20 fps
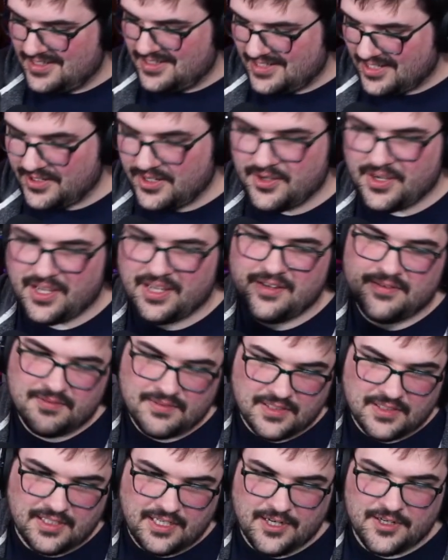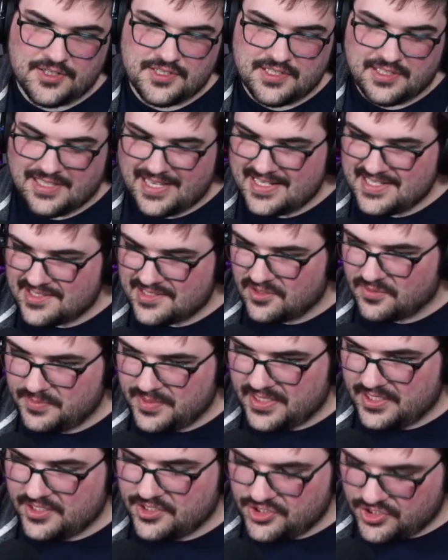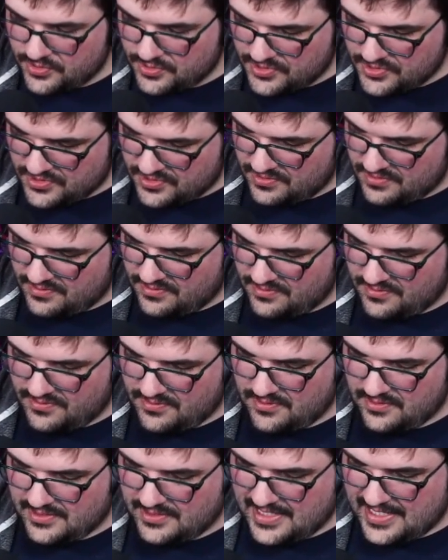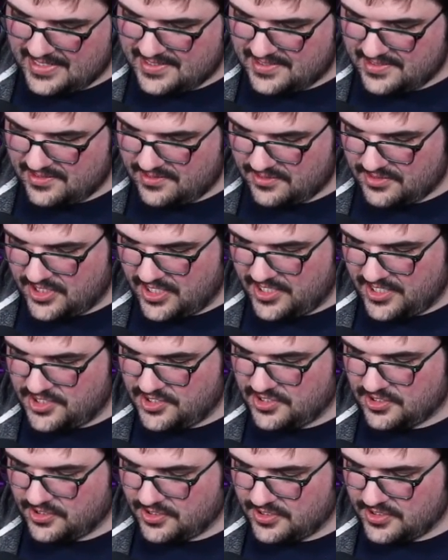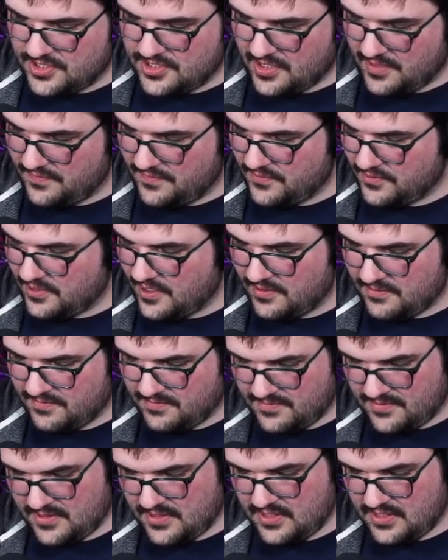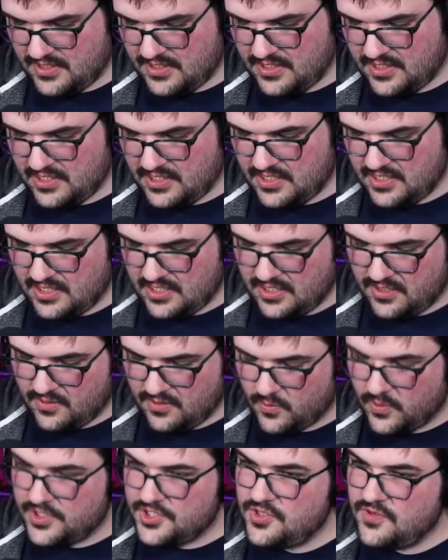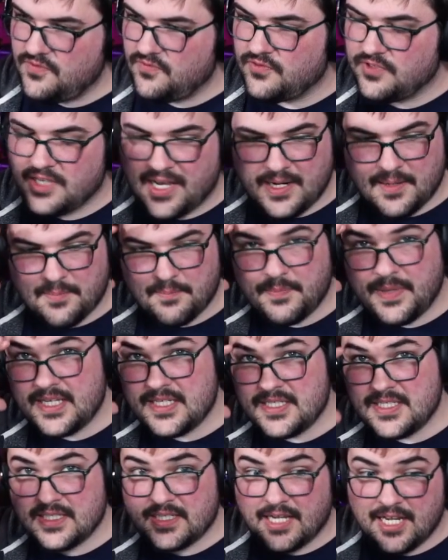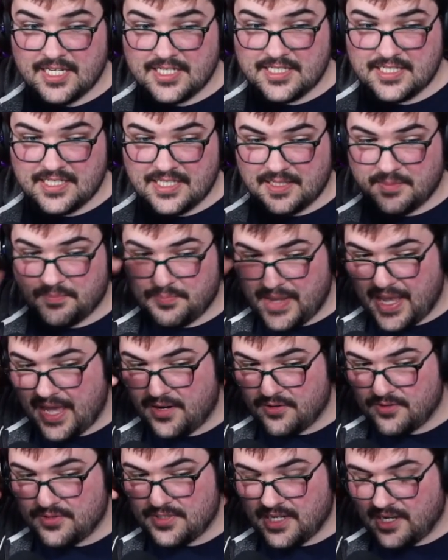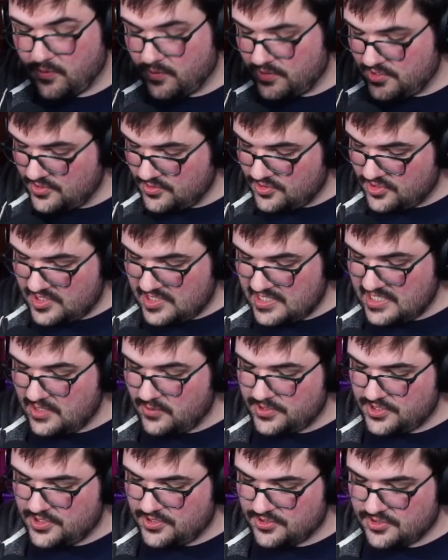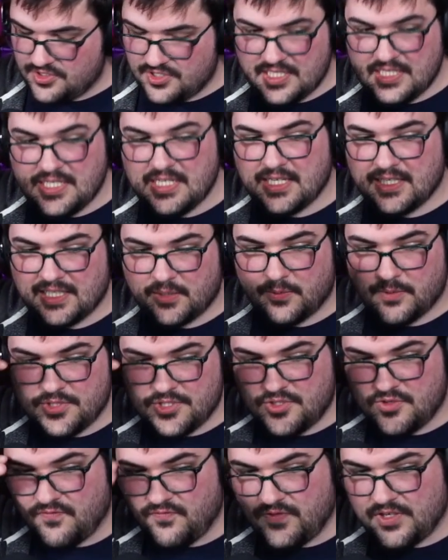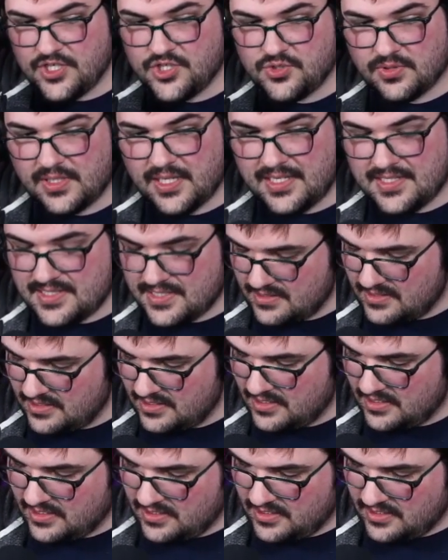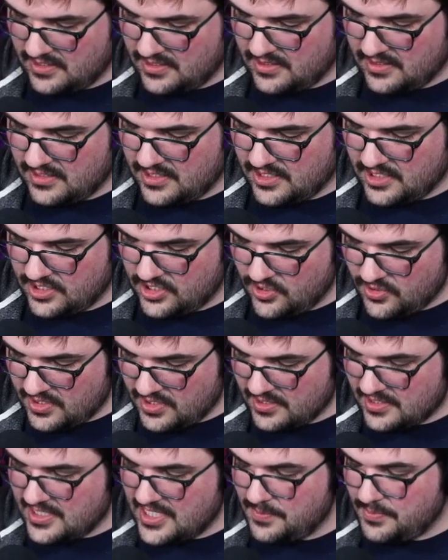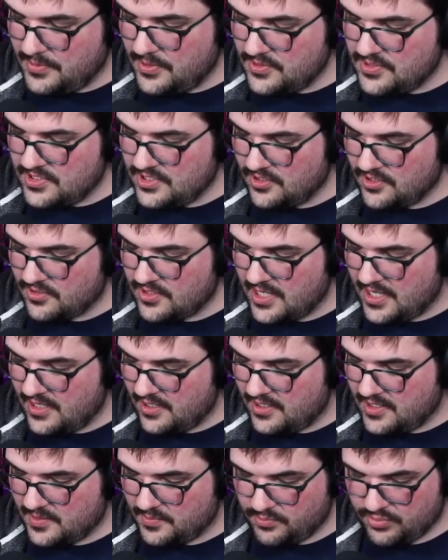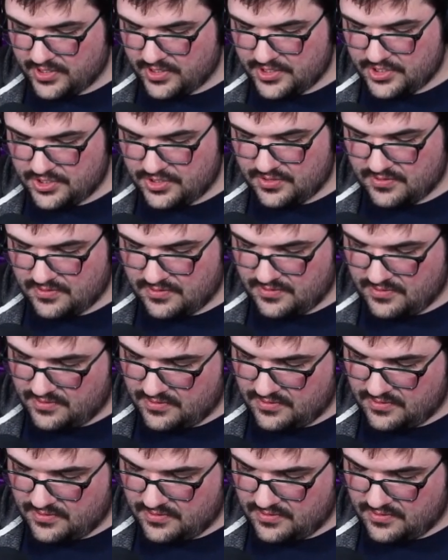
Now, okay, here's the last little bit of juice. Last little touch of the good stuff, okay? Once you've got a basic idea and pattern down, once you see what you're seeing, like once you visualize it, you can keep using your chaotic brush